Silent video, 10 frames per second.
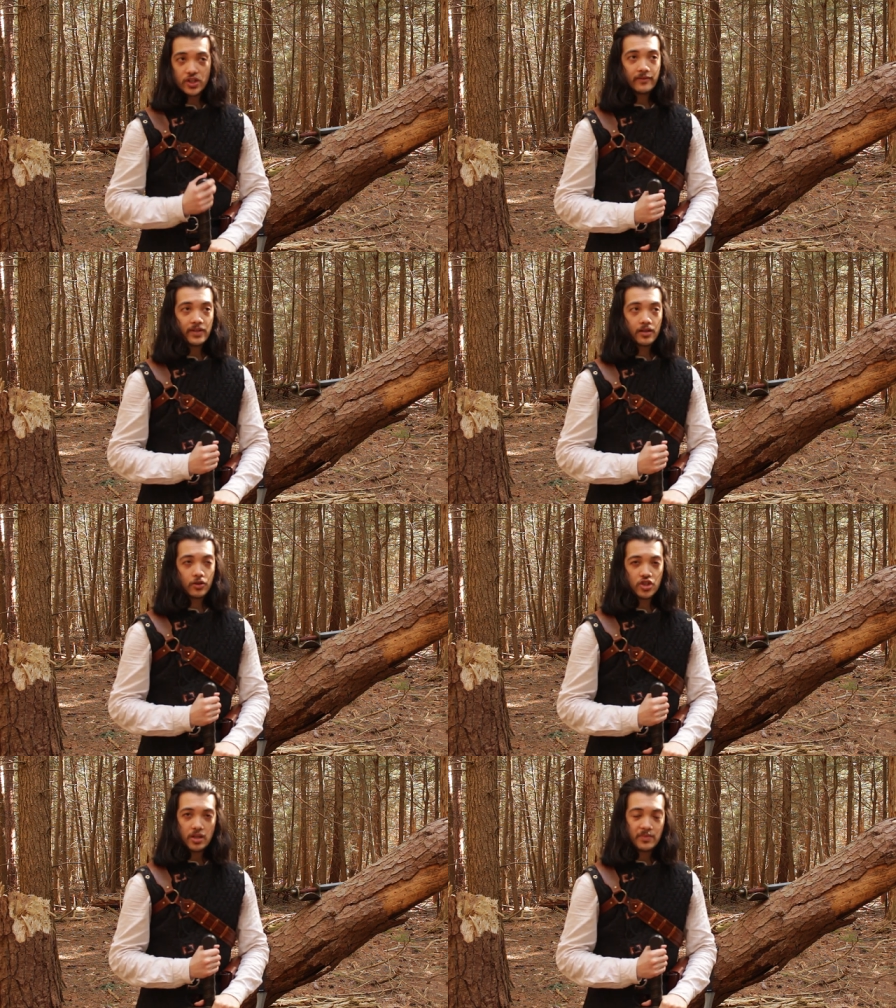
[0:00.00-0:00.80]
Even their
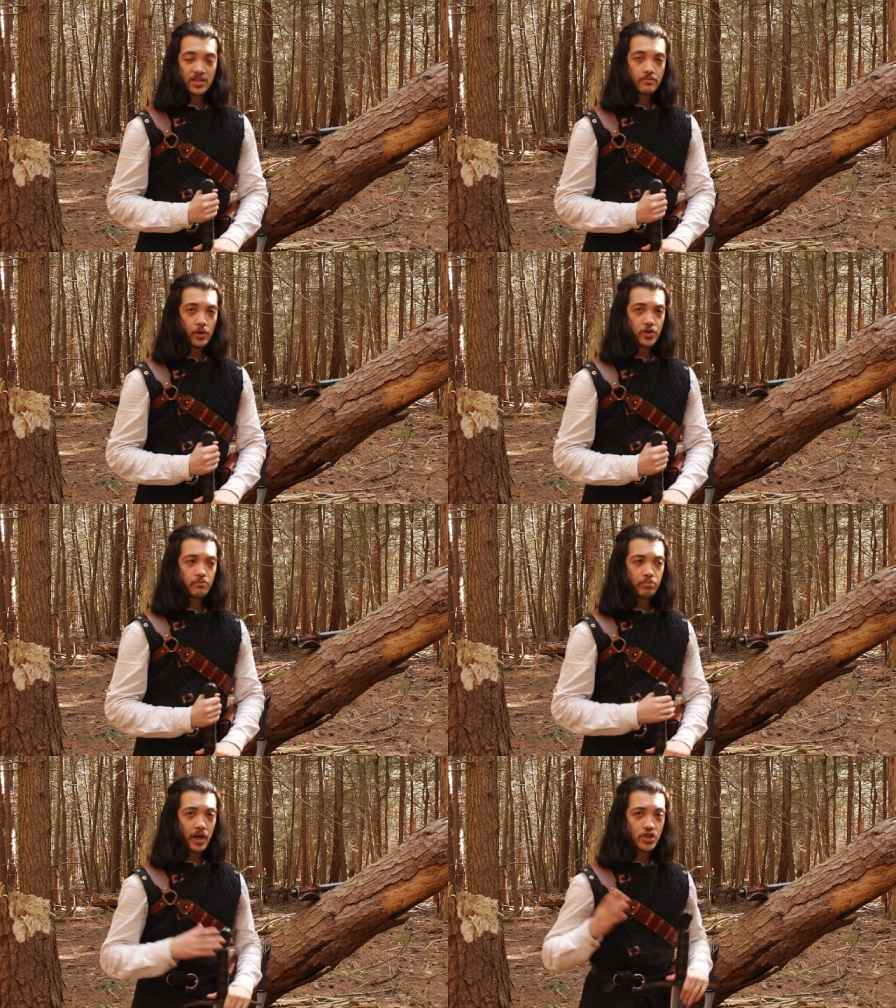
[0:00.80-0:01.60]
cheapest, most
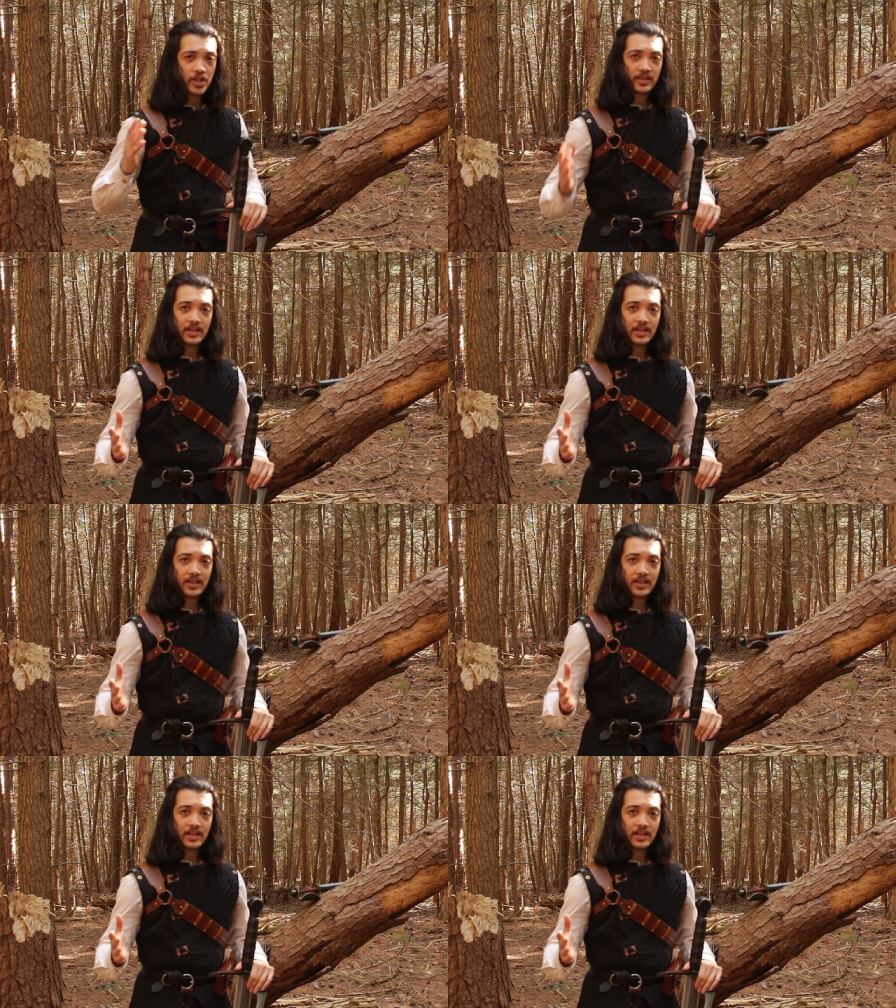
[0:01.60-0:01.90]
budget